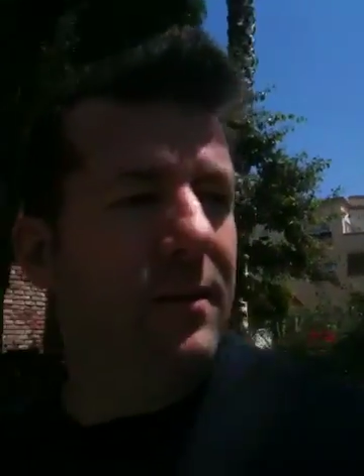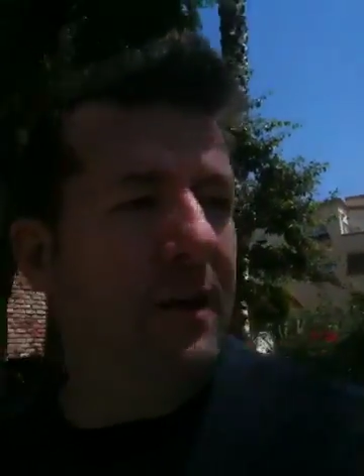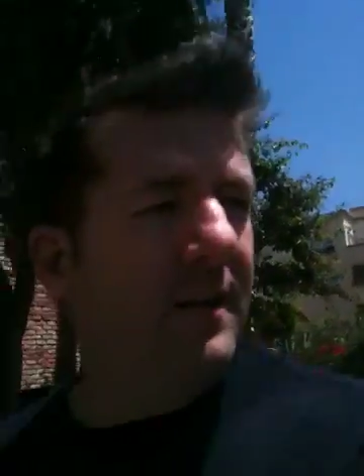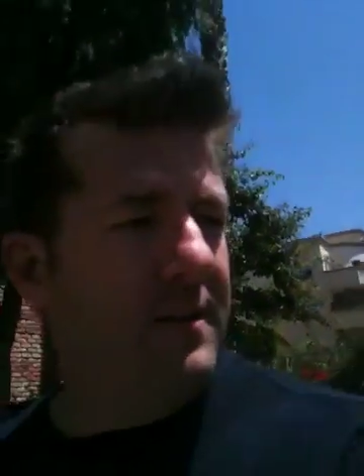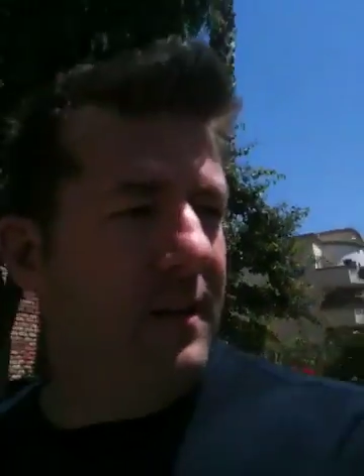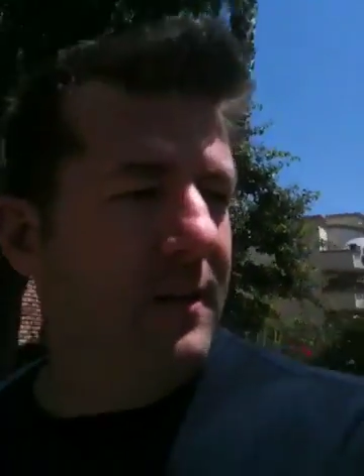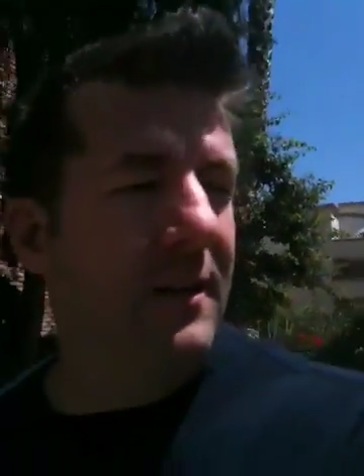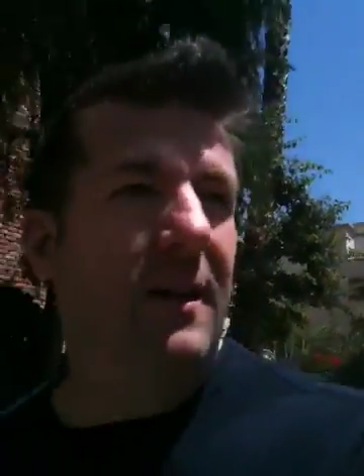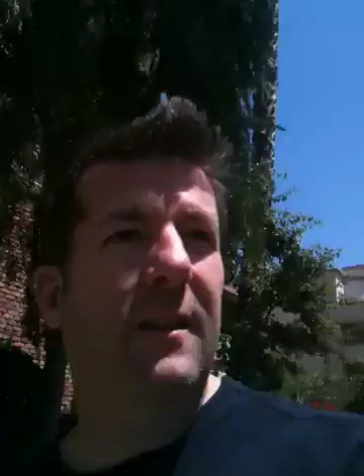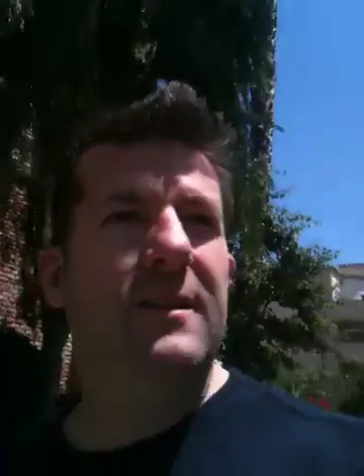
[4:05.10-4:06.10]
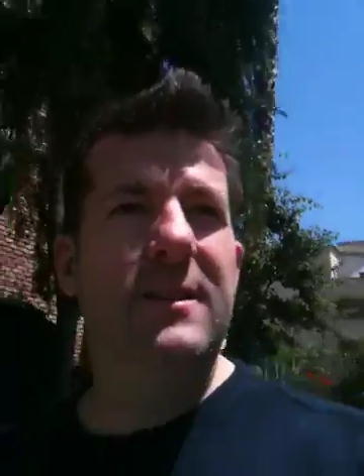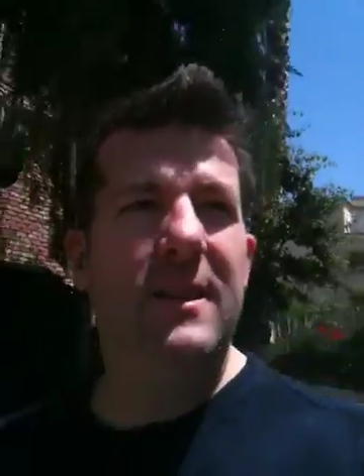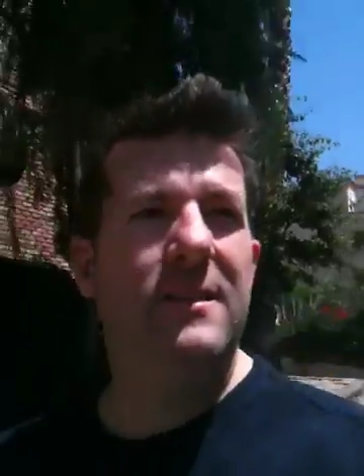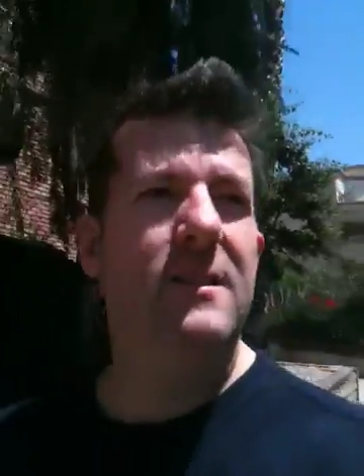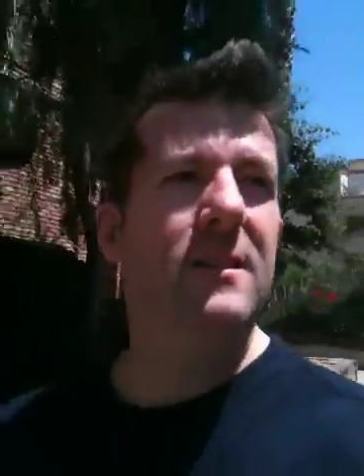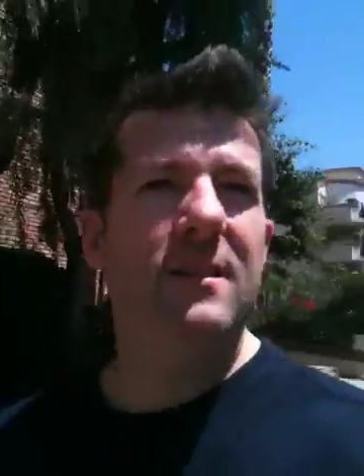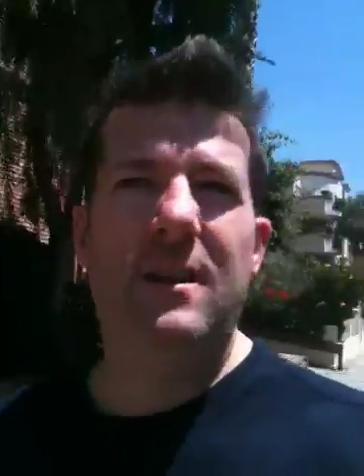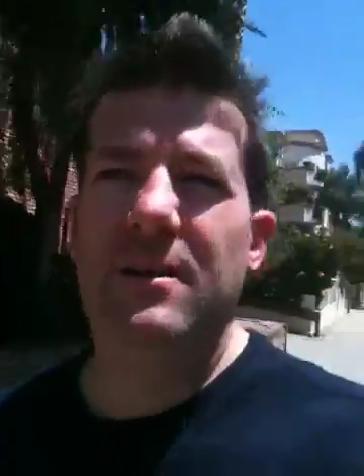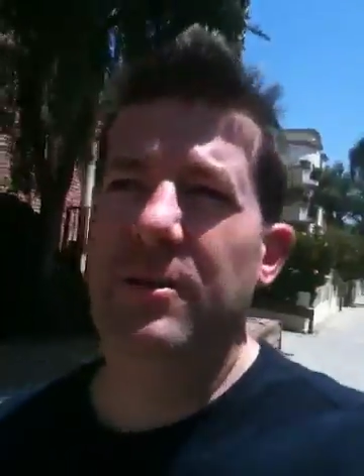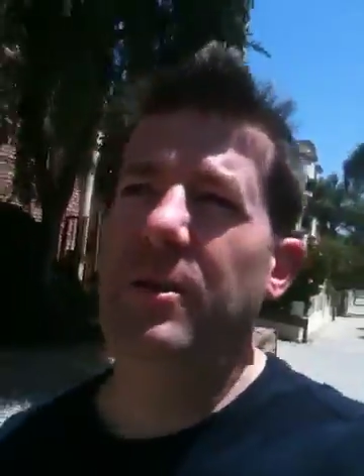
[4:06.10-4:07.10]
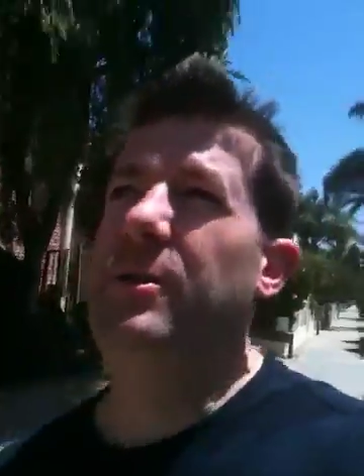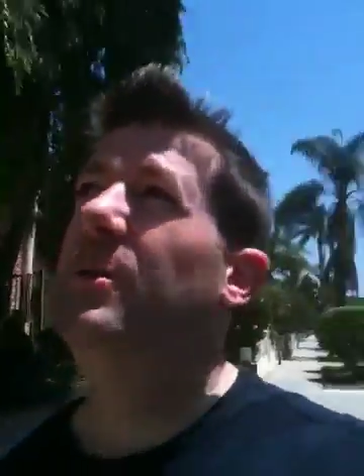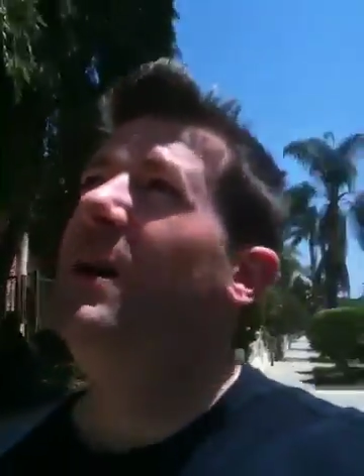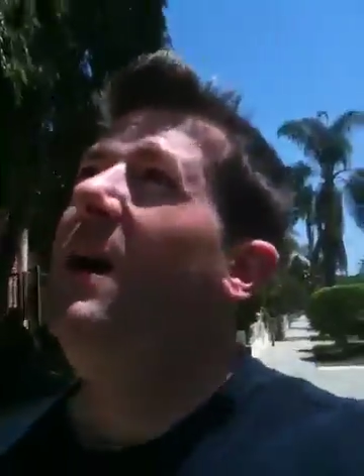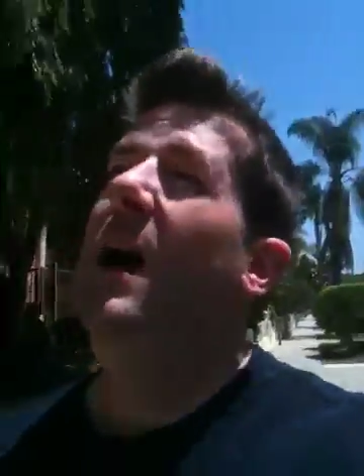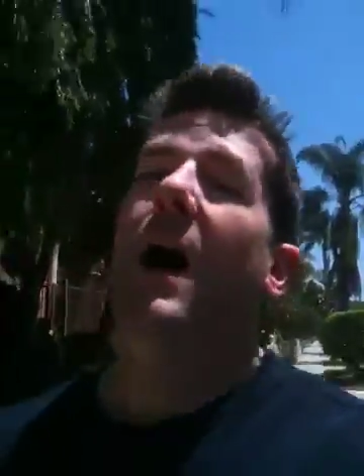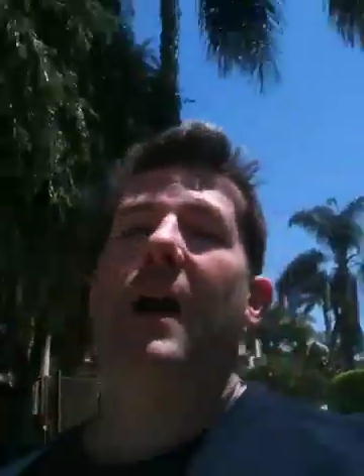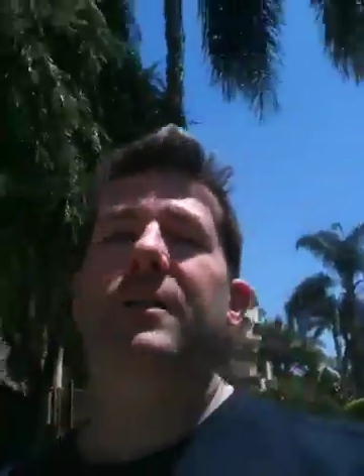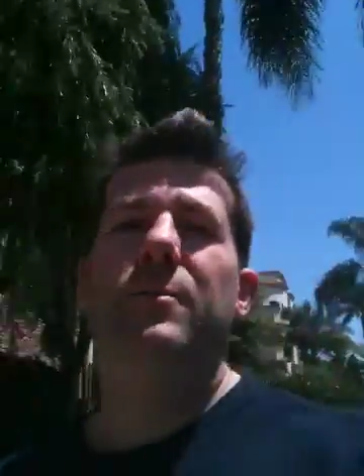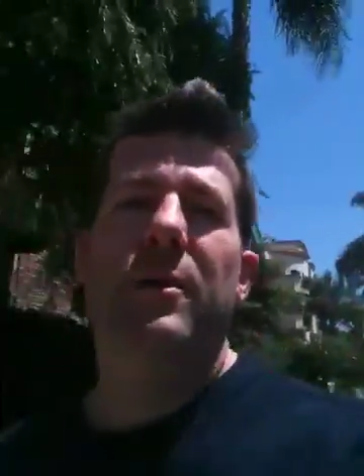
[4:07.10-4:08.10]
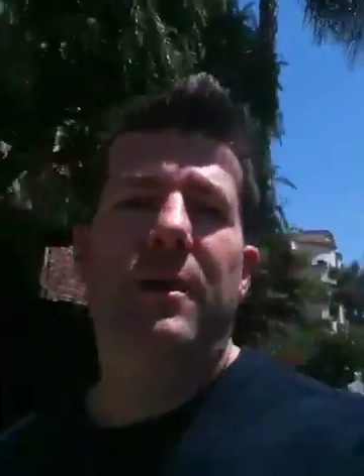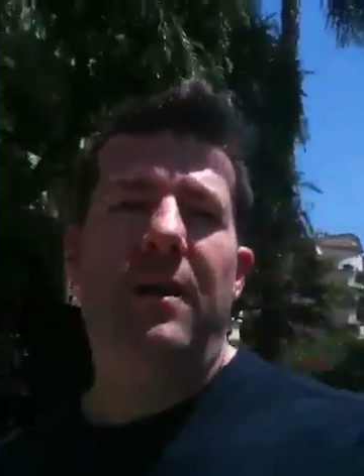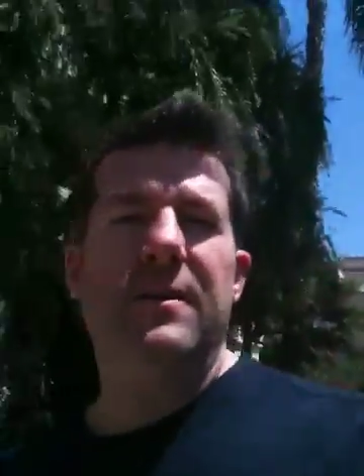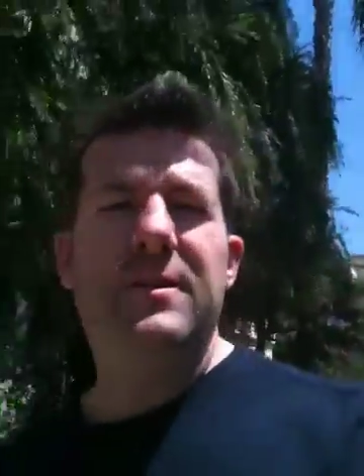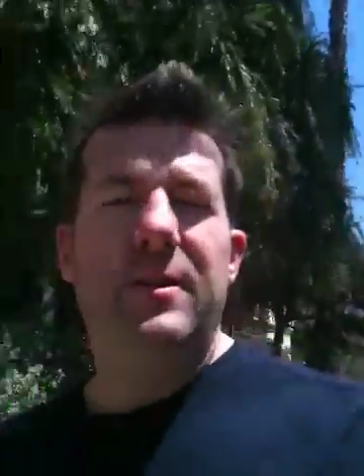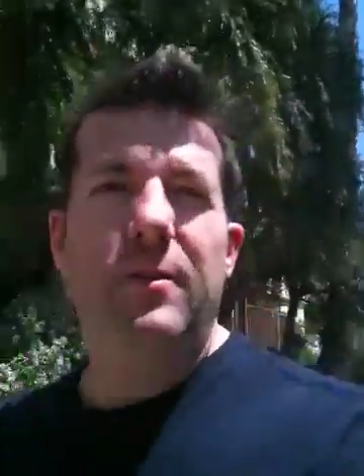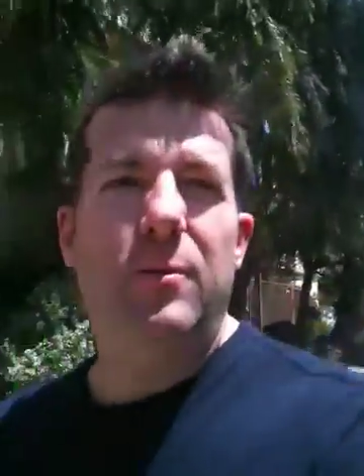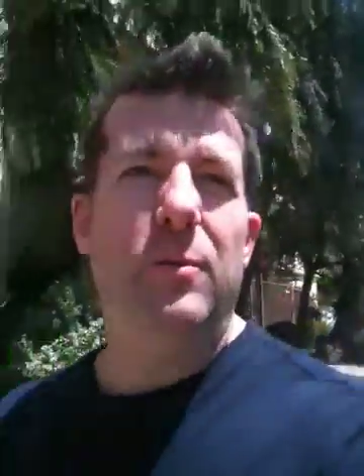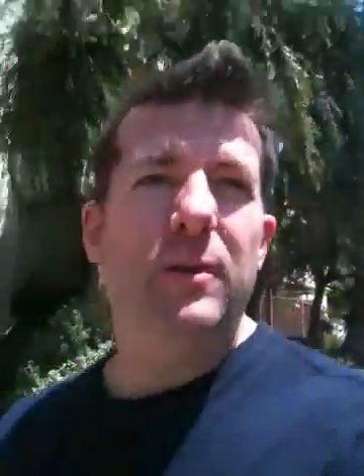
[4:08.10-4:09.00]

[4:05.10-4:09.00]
thoughts on this next season of Doctor Who. I do want to also